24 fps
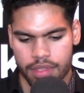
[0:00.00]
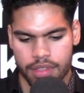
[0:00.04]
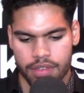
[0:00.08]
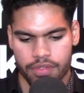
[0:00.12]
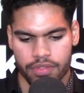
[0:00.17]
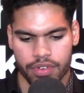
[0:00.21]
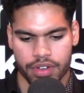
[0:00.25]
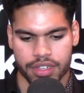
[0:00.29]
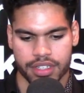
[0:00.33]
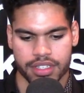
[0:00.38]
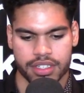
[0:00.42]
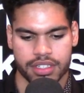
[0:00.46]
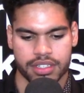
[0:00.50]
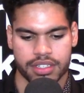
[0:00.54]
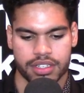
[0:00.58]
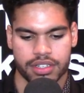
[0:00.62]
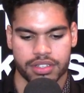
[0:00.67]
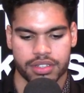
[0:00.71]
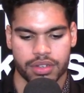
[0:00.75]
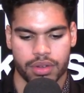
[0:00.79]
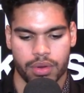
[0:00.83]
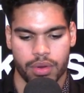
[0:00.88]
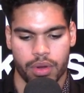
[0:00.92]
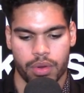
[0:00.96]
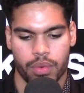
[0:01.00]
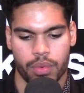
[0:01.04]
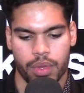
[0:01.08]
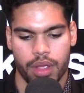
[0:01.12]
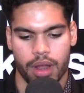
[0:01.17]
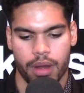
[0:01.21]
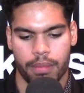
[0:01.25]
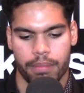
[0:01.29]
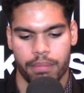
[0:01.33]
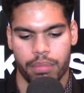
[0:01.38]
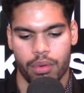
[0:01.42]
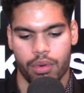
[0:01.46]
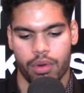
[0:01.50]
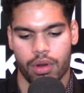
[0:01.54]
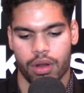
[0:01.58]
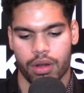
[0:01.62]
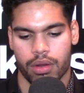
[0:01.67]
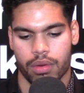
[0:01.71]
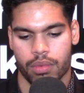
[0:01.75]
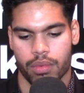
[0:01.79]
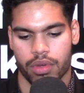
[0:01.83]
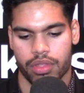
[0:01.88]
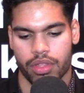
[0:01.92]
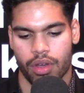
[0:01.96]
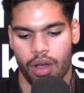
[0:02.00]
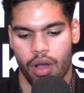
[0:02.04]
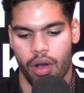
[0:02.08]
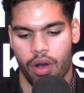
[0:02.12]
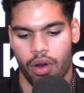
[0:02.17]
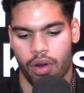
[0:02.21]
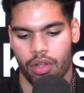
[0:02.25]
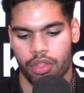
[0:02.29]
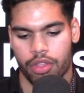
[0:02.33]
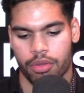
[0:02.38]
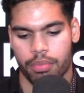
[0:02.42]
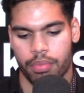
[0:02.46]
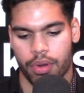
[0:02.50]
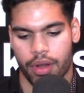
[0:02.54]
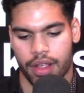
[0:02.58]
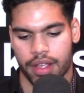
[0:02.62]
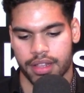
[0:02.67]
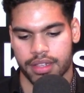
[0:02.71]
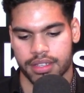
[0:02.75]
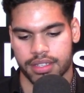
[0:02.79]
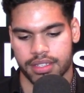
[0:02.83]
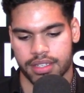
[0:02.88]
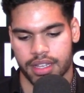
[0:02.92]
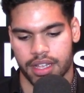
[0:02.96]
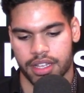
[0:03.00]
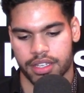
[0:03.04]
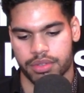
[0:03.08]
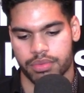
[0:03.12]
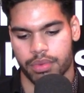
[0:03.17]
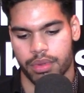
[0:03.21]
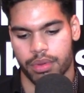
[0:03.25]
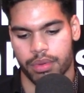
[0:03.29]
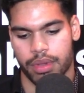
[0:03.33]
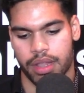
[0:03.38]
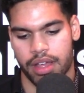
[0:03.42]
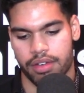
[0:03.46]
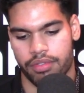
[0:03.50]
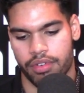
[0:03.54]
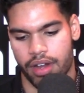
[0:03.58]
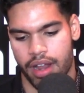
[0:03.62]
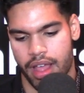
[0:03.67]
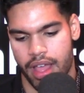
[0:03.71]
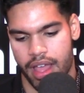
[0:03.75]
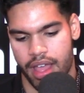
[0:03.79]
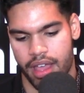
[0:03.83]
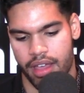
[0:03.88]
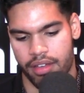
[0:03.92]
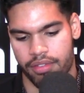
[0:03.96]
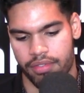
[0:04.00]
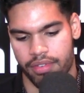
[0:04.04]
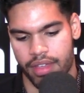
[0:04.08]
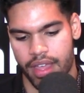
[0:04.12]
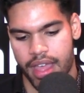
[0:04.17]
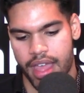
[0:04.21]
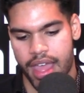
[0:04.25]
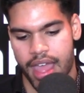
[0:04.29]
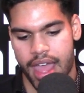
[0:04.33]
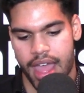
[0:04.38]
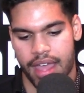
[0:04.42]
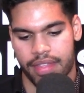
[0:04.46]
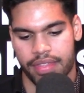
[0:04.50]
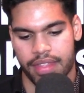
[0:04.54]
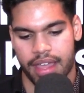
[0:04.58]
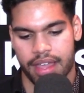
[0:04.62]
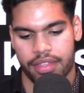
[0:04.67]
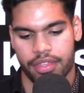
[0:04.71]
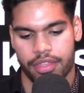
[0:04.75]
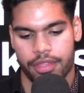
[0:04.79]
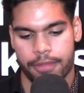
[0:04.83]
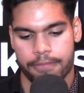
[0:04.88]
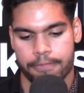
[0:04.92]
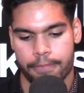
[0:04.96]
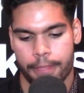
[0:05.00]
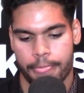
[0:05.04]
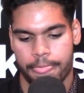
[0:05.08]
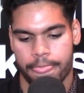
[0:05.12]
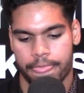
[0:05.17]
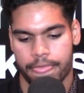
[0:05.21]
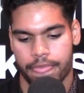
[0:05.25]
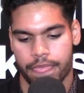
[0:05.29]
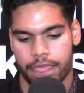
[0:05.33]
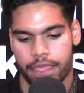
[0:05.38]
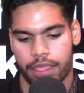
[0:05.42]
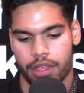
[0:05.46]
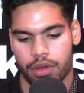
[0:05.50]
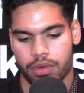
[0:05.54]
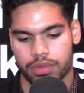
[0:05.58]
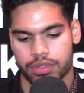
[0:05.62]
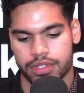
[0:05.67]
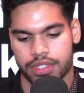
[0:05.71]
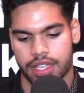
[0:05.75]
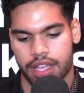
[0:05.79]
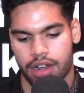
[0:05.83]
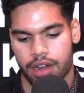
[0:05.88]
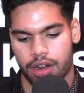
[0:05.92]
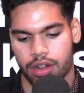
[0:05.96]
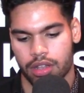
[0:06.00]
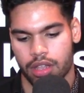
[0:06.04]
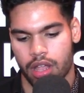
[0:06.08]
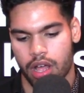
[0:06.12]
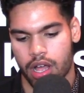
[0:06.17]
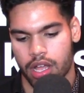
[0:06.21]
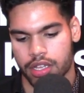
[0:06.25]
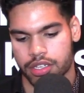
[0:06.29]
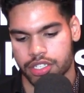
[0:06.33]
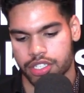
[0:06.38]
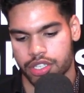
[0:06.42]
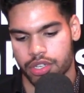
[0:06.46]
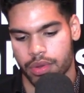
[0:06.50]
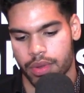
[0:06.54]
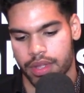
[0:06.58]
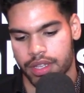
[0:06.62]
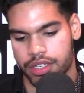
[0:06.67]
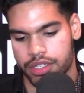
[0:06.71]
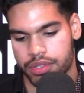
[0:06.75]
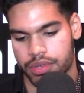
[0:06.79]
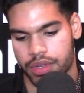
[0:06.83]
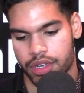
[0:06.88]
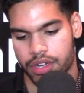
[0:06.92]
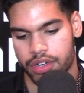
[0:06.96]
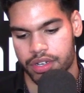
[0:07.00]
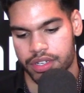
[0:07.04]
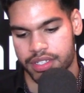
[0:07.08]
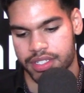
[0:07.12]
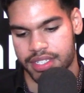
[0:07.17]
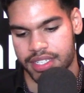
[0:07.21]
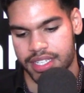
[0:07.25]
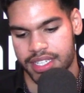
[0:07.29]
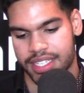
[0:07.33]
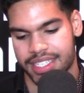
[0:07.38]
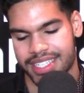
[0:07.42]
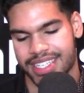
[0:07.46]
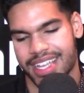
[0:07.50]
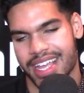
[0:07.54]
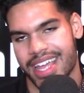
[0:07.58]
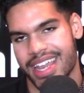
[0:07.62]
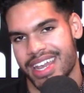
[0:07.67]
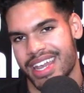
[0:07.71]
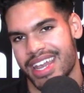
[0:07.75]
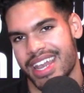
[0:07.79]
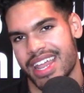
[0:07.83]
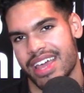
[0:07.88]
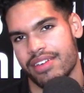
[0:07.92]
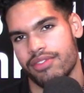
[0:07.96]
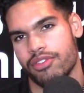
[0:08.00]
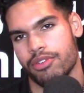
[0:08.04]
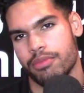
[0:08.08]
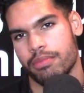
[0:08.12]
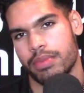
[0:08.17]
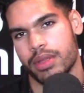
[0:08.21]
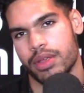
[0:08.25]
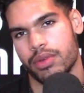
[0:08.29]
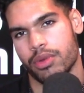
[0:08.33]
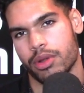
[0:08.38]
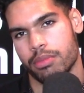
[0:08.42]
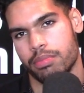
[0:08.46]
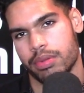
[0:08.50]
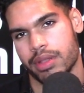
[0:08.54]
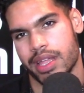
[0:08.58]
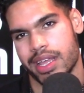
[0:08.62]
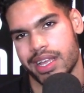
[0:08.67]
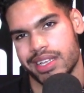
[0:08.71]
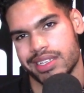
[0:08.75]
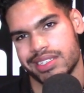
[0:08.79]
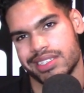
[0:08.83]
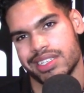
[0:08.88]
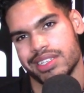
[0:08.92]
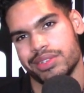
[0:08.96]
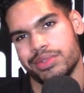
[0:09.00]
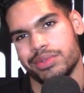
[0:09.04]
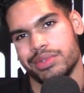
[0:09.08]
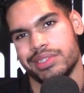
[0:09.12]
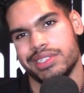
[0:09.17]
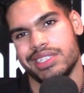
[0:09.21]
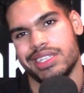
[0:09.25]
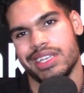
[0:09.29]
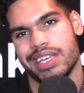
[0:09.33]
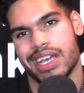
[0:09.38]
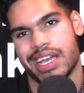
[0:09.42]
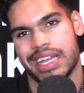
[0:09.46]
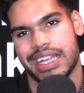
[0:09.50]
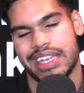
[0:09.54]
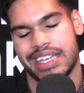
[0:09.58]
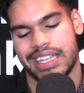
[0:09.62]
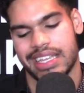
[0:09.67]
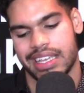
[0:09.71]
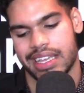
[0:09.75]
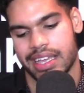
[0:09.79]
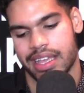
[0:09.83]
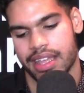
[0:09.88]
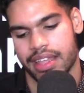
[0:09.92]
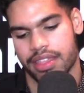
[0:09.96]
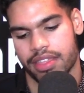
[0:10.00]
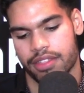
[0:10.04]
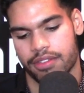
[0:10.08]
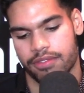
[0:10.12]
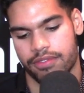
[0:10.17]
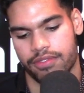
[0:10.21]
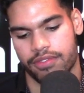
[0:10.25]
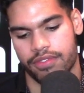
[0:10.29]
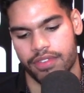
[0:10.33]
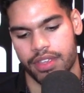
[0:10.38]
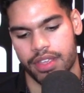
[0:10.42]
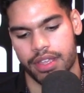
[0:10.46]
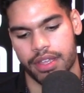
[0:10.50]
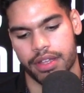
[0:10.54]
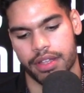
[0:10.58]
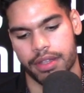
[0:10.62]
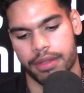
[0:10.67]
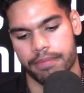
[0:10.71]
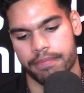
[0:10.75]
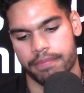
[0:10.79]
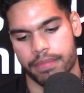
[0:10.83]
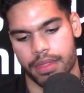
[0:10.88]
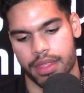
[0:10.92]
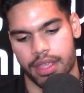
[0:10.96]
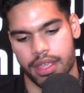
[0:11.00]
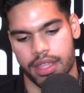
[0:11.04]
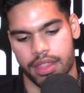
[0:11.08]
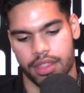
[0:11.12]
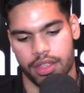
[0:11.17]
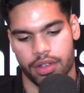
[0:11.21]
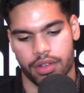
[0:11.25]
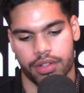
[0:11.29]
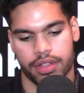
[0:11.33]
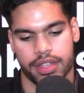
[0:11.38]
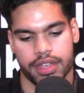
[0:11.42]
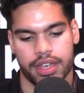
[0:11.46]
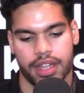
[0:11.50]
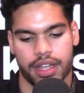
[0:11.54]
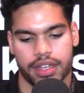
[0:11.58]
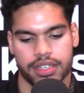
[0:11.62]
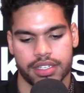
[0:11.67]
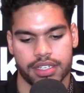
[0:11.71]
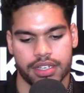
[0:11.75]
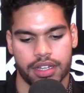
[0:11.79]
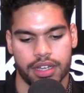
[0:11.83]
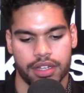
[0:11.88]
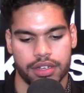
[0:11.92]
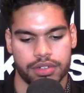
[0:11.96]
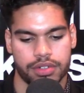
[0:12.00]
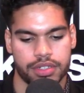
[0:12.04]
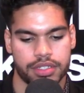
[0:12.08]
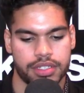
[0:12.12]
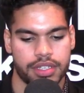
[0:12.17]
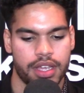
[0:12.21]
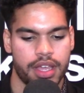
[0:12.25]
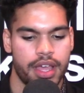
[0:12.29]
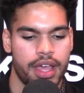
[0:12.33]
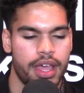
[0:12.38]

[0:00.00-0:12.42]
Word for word: for instance, there's the quote, we are born with all the brain cells we will ever have, and that those that are lost through injury or disease can never be replaced. This was the idea in the field in the early 1900s.